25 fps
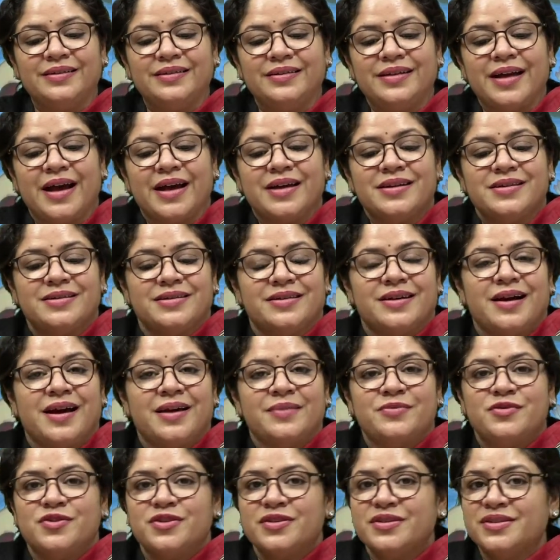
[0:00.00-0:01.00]
that
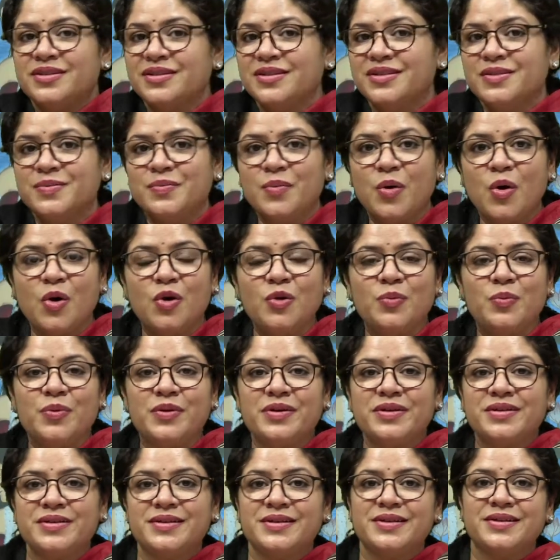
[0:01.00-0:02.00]
I'm just a small
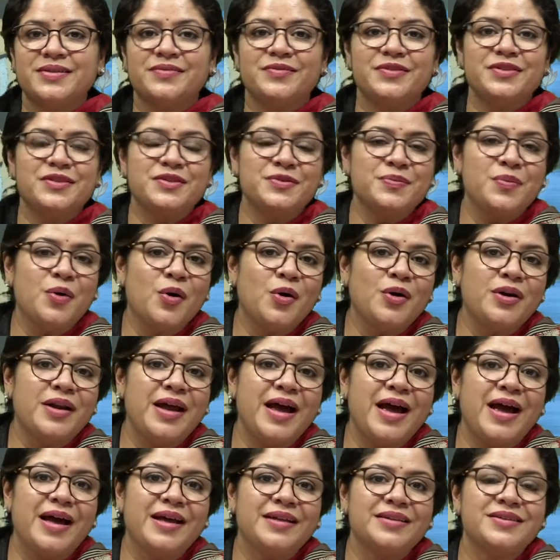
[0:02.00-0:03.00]
person with small
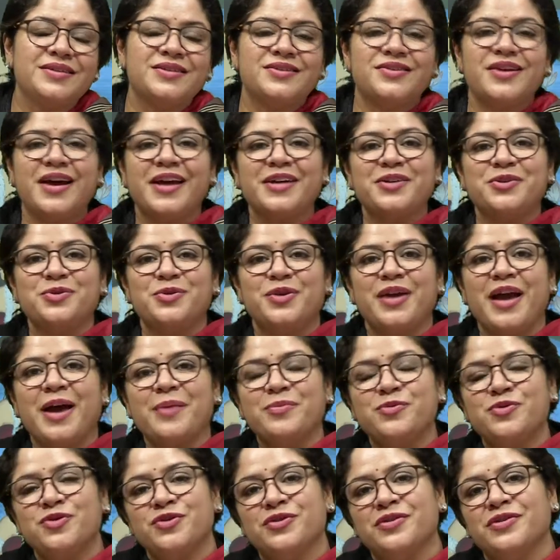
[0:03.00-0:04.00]
hands trying to
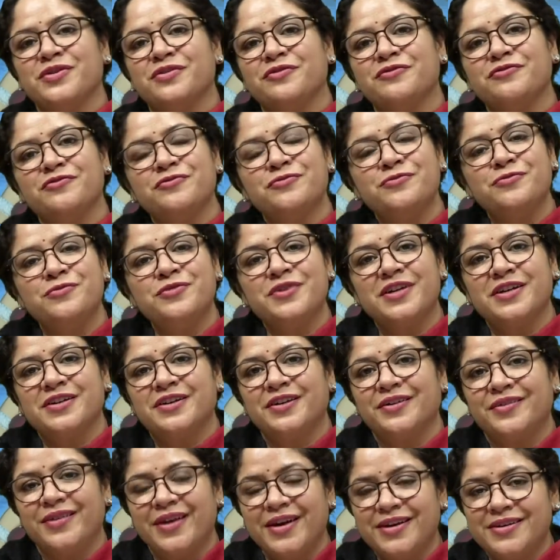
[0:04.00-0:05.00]
capture a fruit at
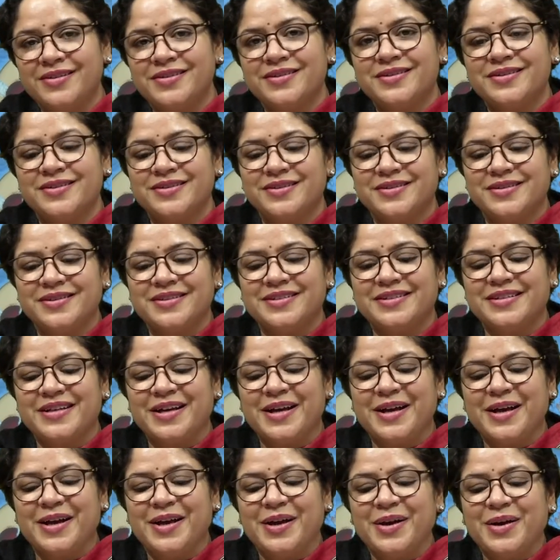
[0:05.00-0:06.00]
a great distance.
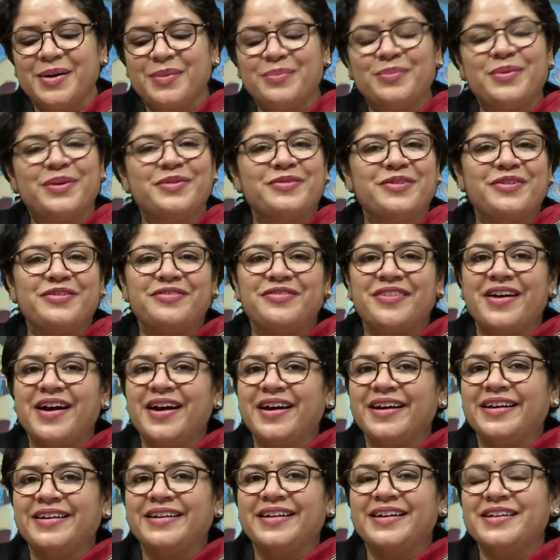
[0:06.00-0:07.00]
But we
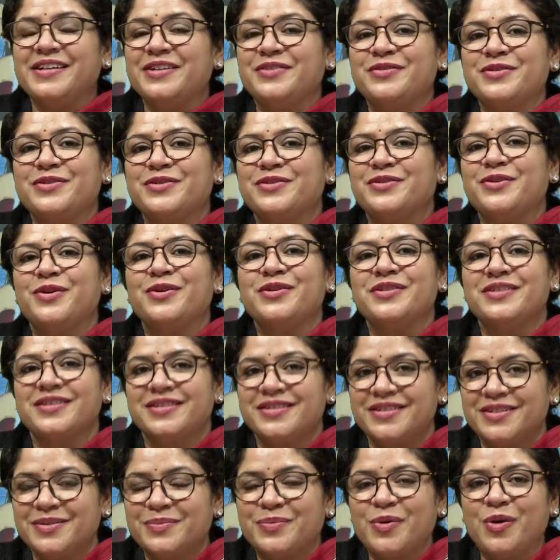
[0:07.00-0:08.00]
find that he was not
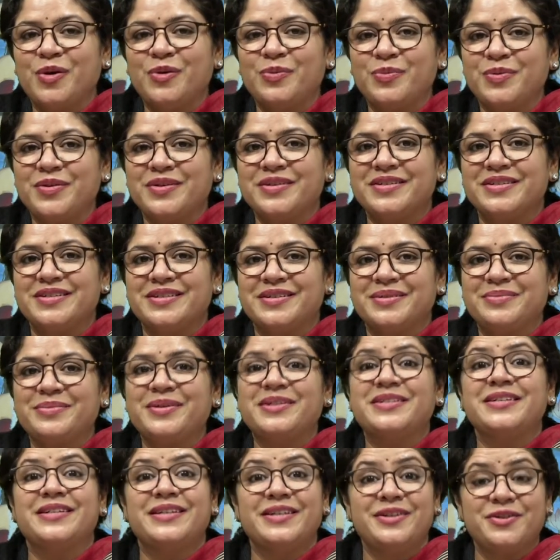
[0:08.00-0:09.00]
a small person
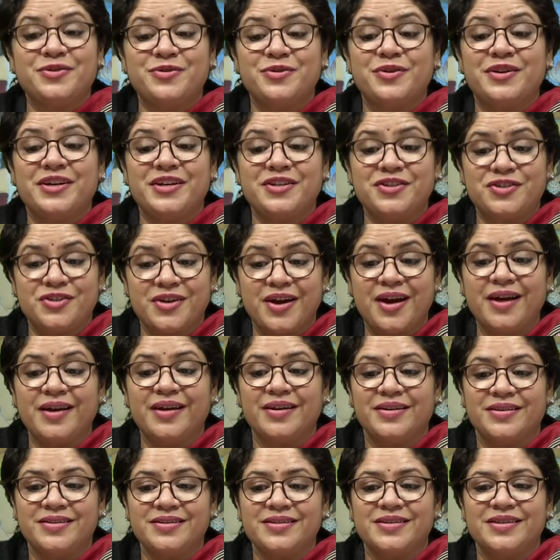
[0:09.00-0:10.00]
but a literary
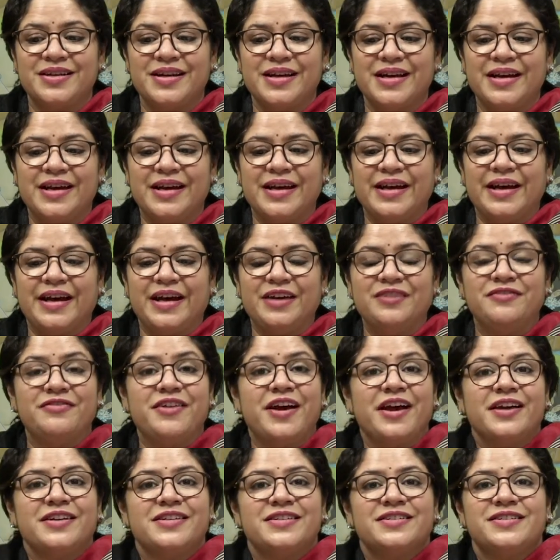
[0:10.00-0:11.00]
giant. In
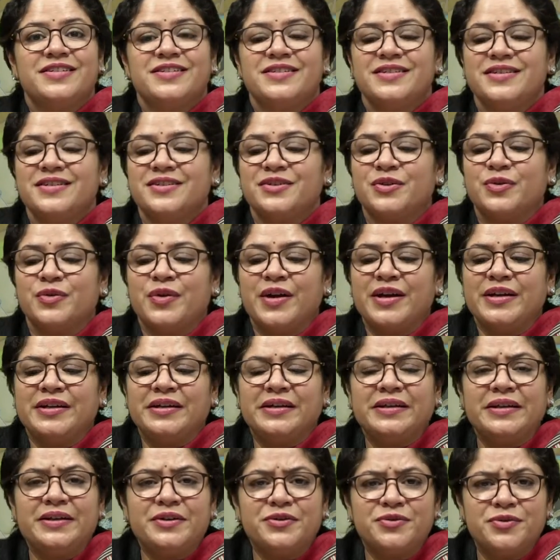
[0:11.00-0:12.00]
fact, it is his great
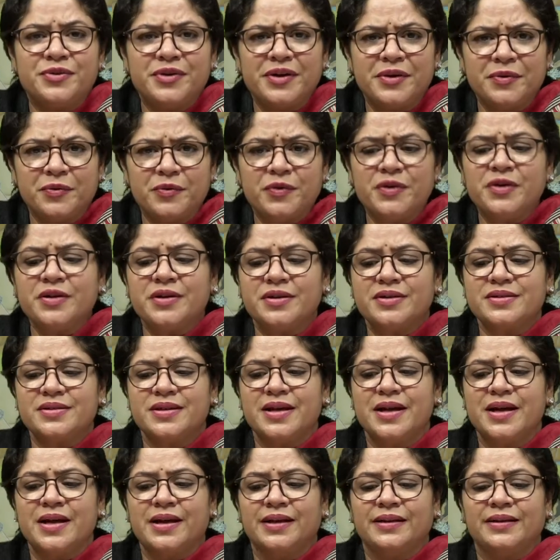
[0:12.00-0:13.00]
literary works
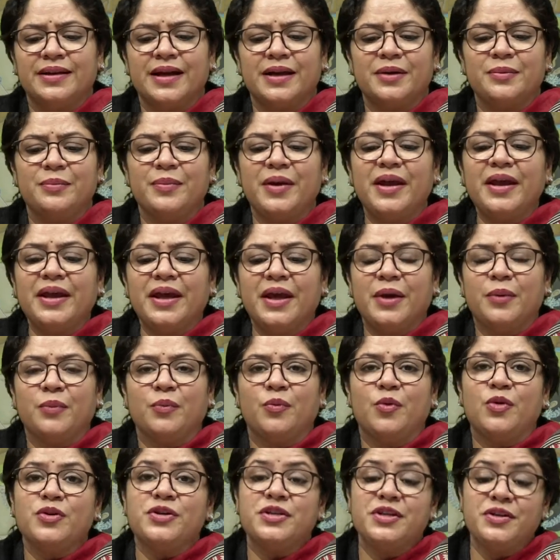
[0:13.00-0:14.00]
that make
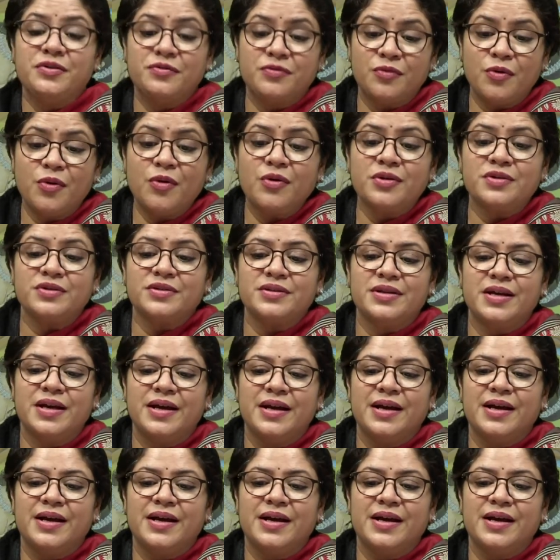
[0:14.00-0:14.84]
him what he was